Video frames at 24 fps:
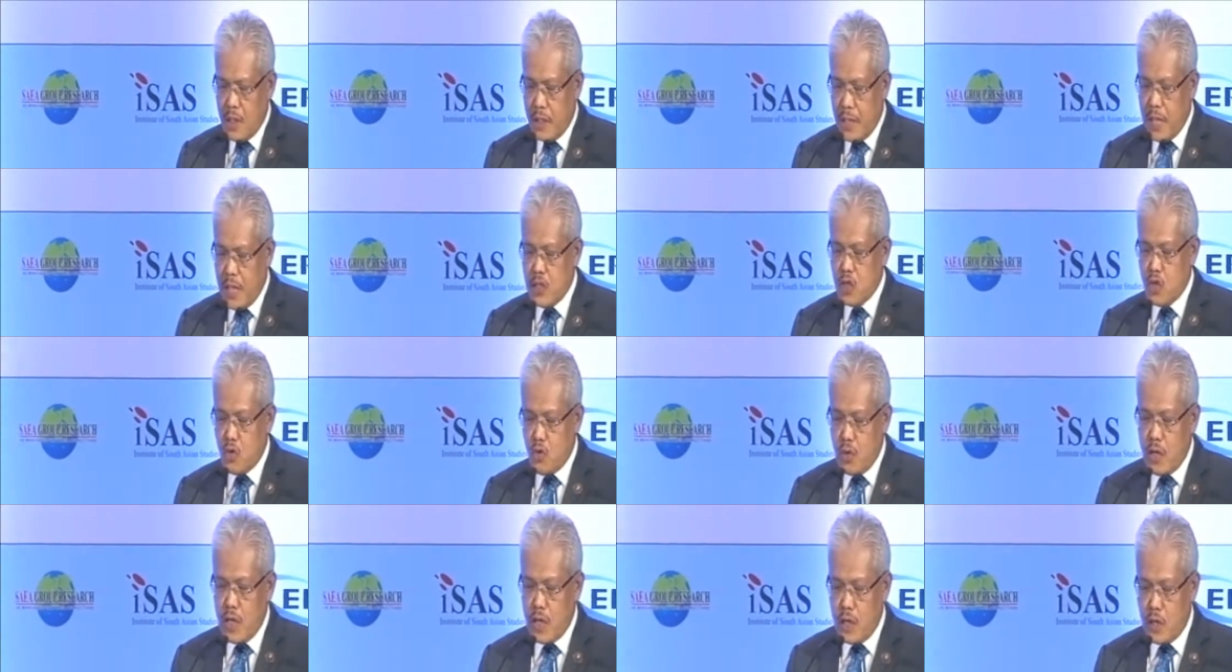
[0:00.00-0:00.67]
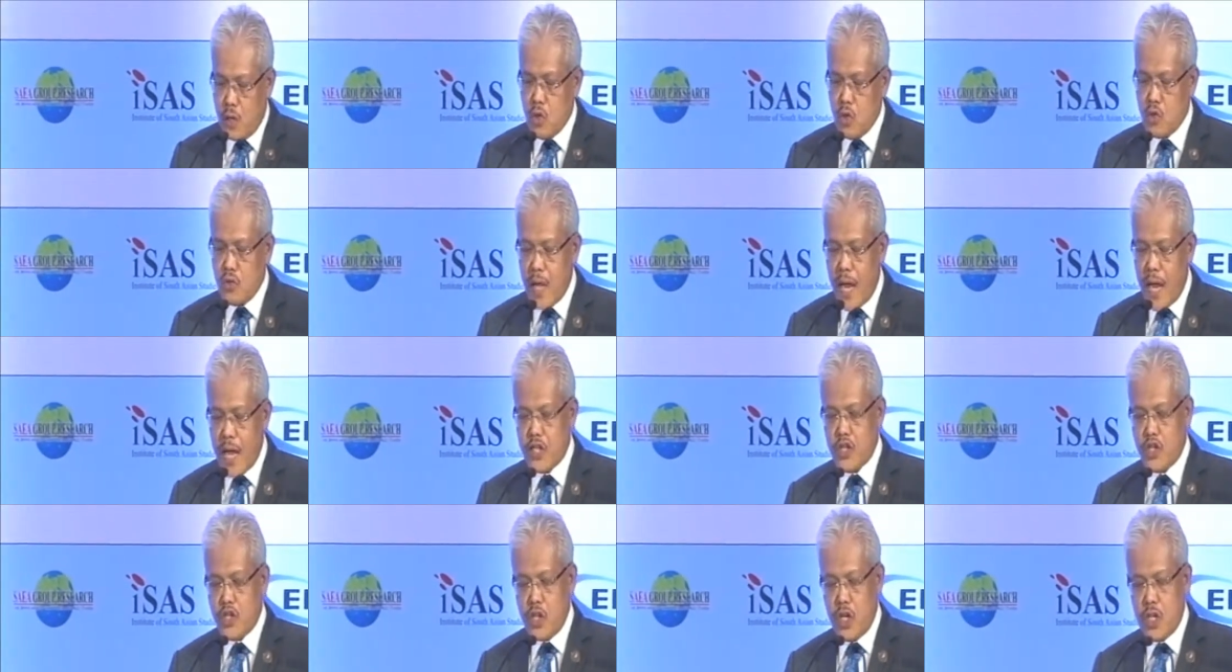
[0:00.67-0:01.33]
These could include
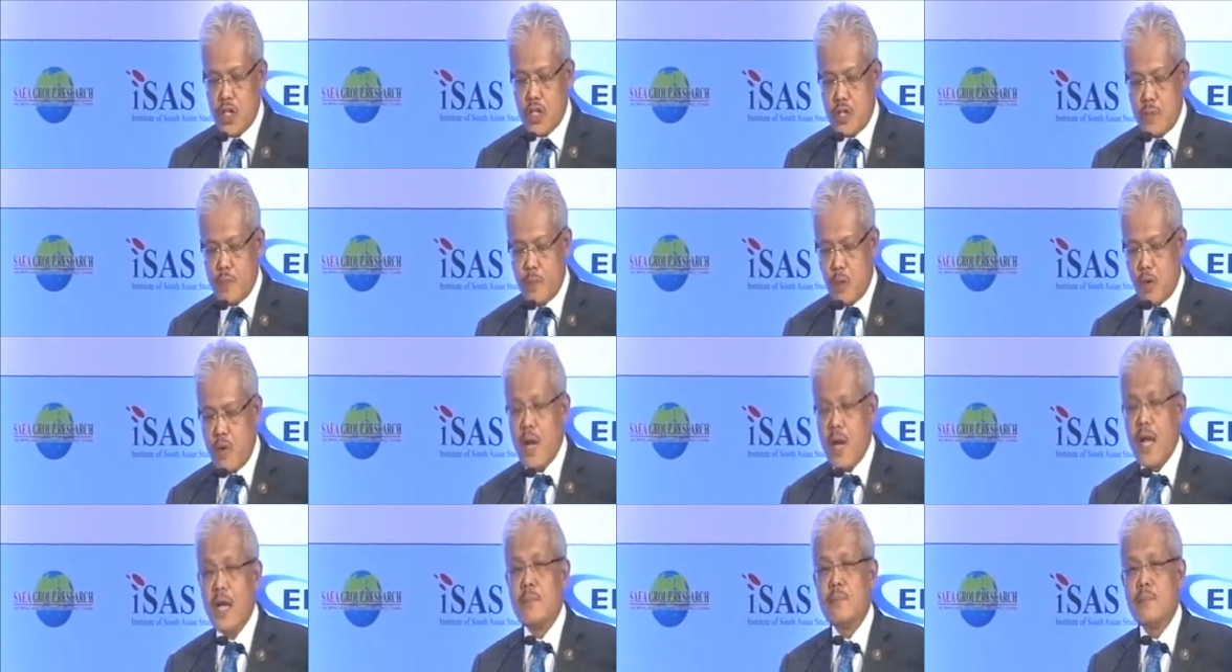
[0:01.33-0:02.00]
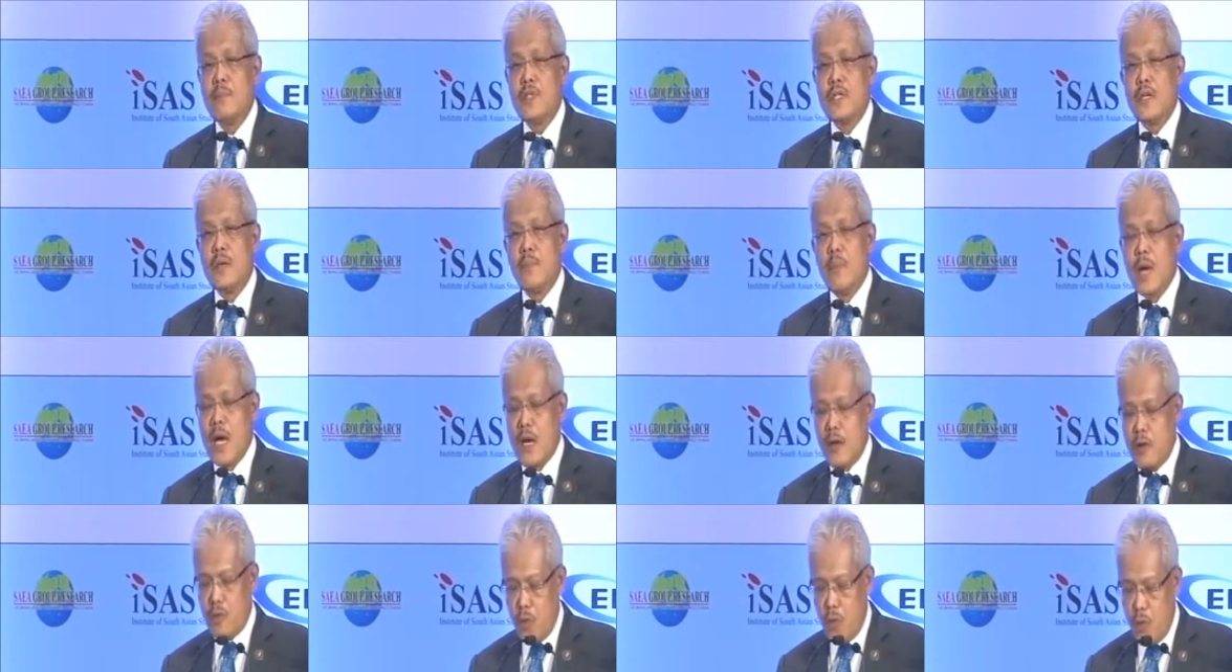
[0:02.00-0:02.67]
exchange programs
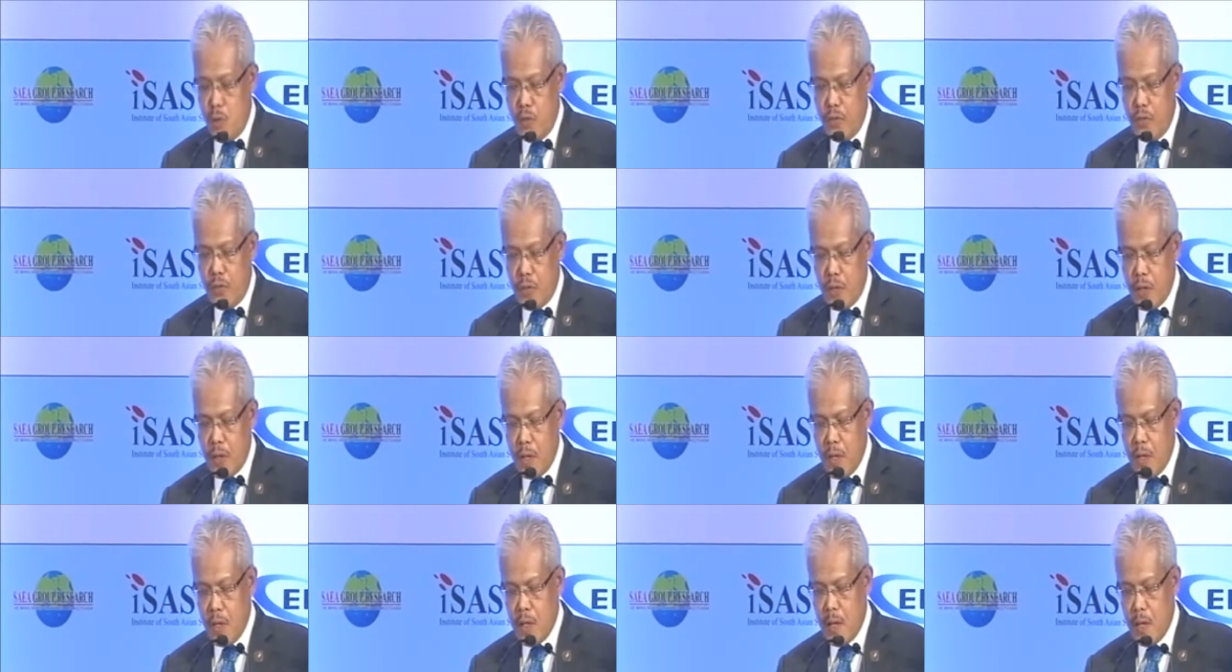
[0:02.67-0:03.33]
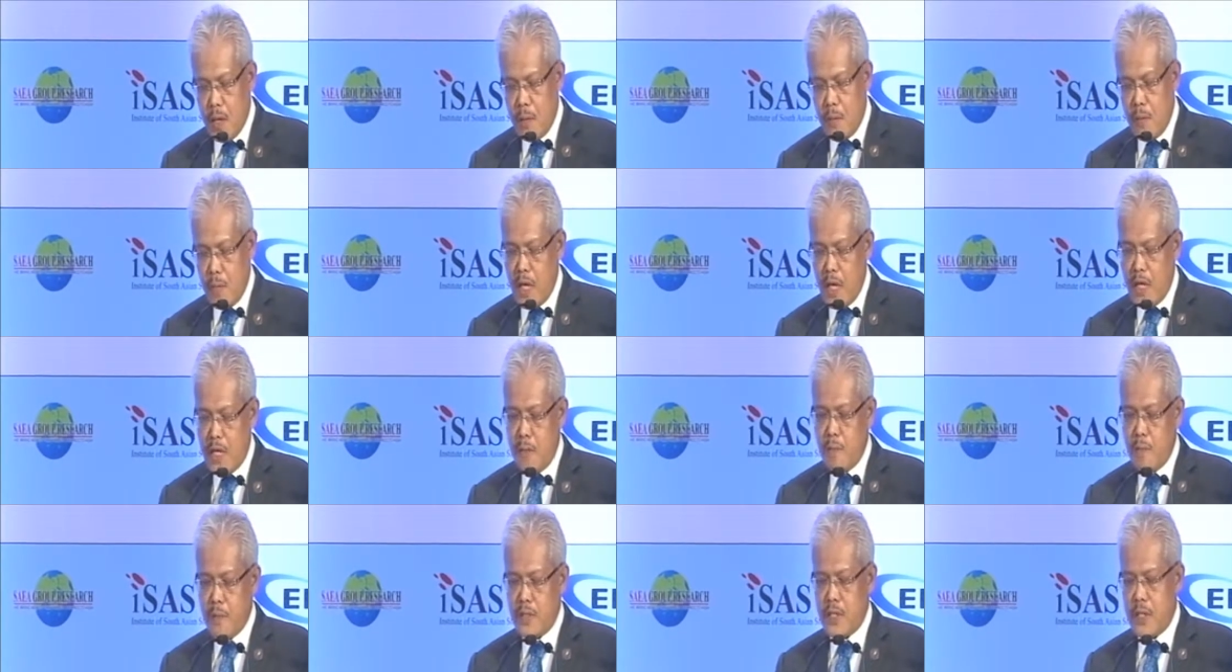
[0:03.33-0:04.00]
among youth,
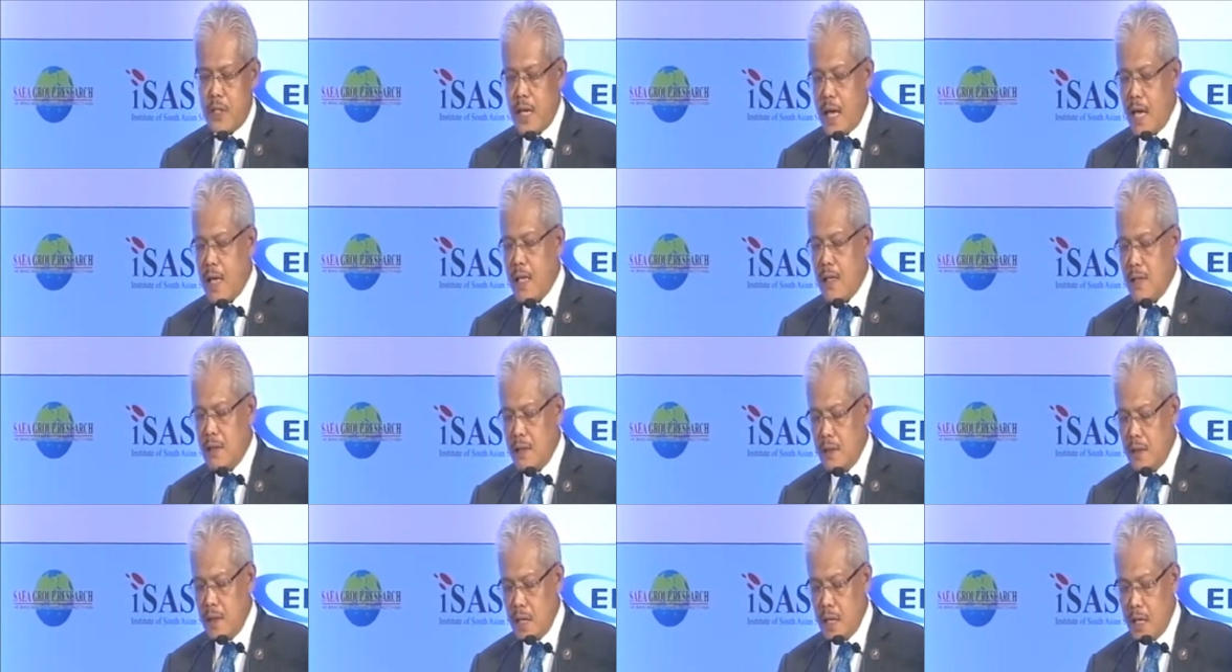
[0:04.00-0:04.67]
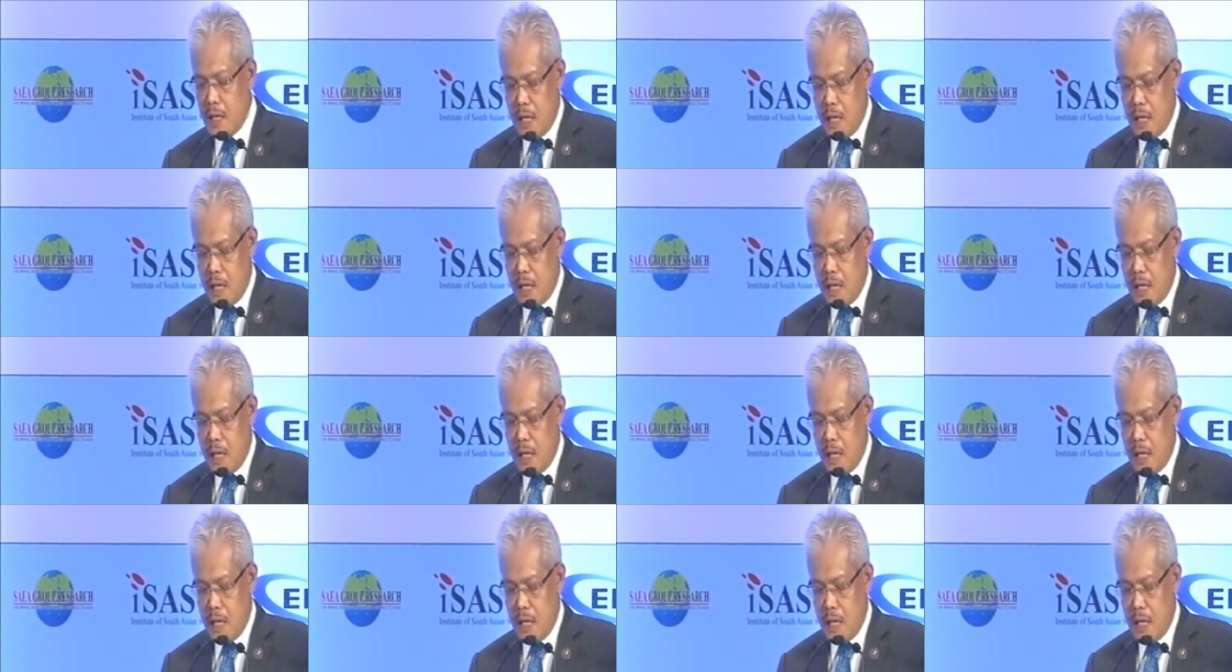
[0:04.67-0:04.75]
media personnel,